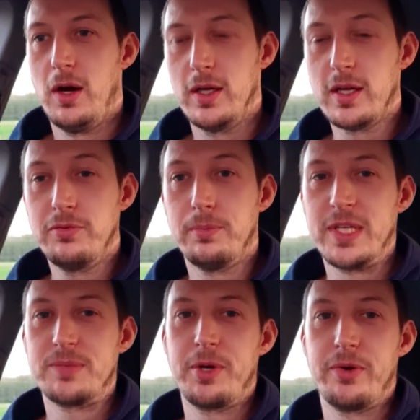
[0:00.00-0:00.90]
know from
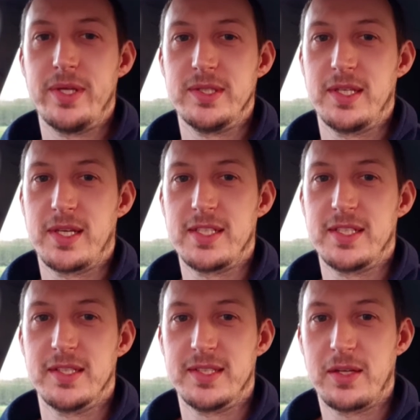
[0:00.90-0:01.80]
experience that getting
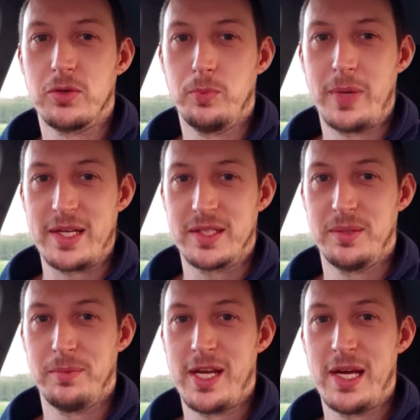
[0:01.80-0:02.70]
a signal back to
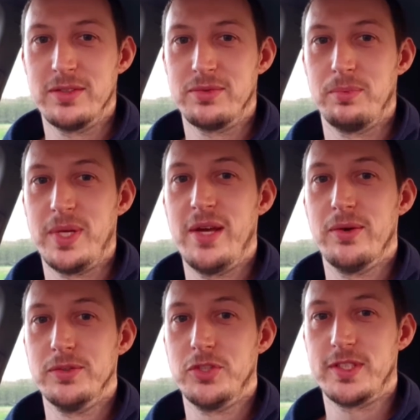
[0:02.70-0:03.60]
my house from here
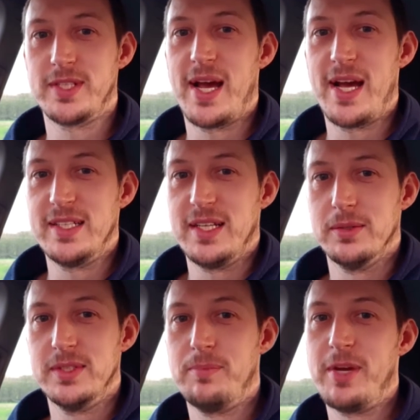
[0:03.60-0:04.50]
on just a handheld
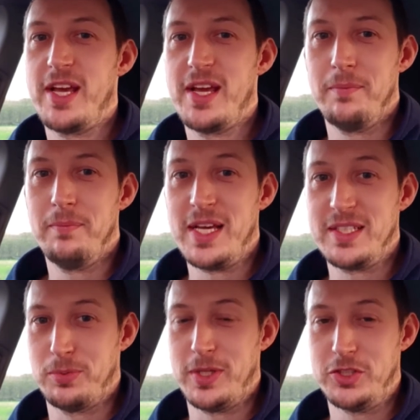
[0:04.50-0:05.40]
is a bit hit and
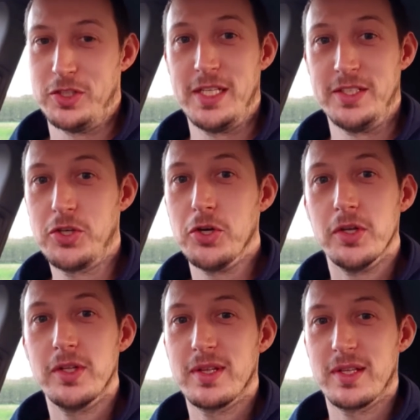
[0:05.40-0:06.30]
miss, which is
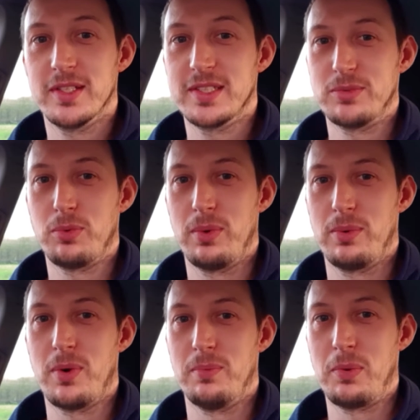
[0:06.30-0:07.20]
good, because that's what we
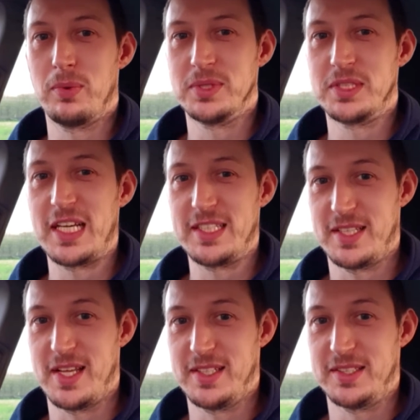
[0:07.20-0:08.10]
want. We want to test
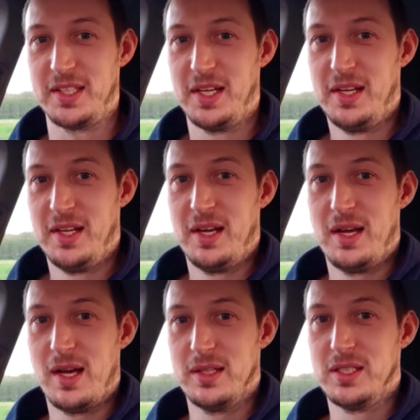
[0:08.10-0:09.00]
this
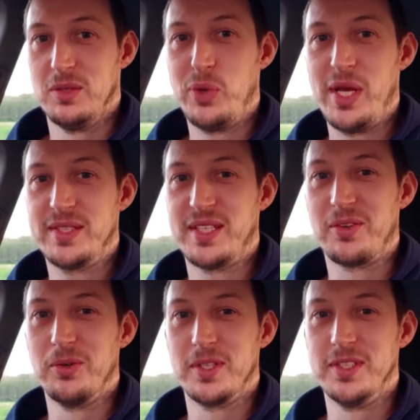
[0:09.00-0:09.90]
under weak
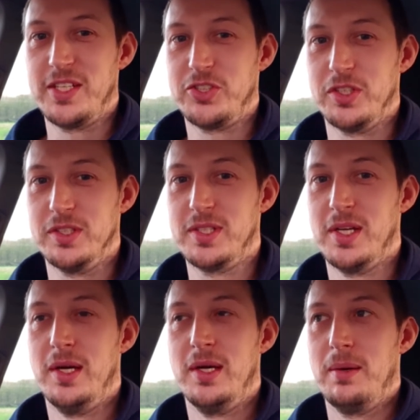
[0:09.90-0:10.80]
signal conditions.
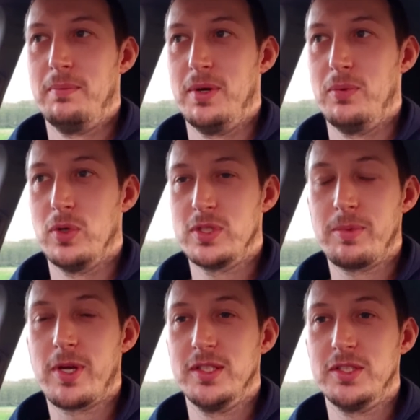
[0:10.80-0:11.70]
But what I'm
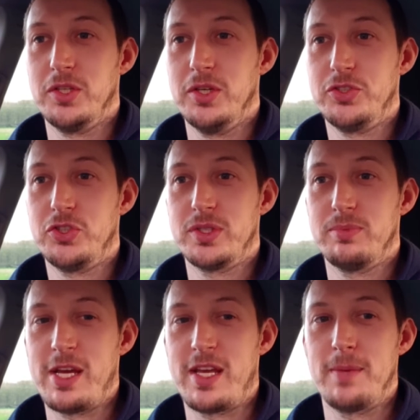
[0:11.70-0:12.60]
going to do is just to
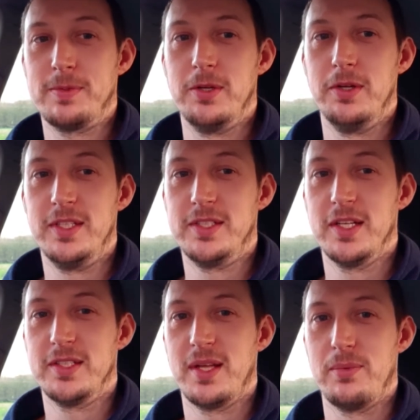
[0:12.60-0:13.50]
make absolutely
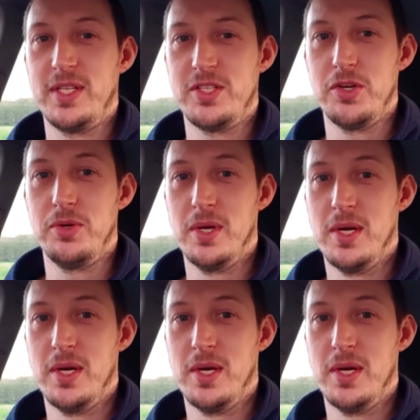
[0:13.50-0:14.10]
certain that we do